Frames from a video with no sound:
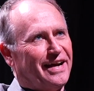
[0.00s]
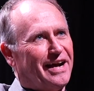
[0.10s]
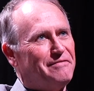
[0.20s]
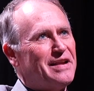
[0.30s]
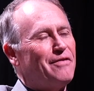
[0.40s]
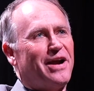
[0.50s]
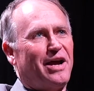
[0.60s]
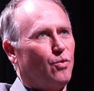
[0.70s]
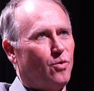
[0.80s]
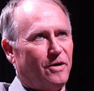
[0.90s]
I've never
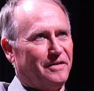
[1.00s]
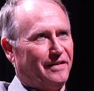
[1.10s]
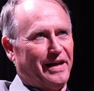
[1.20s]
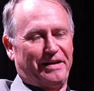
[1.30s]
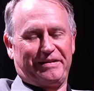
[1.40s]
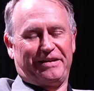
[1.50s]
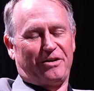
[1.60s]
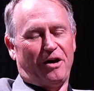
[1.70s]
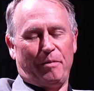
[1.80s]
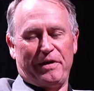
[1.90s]
had a warden like
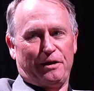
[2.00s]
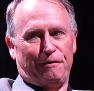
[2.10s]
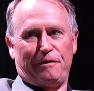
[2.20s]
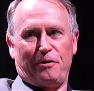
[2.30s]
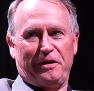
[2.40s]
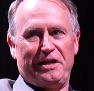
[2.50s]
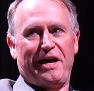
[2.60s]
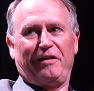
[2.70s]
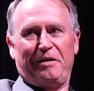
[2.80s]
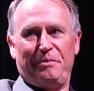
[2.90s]
call me on the phone and
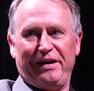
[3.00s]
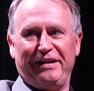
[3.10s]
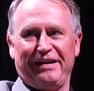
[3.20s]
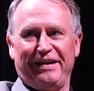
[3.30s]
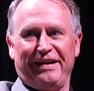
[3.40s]
yell at me,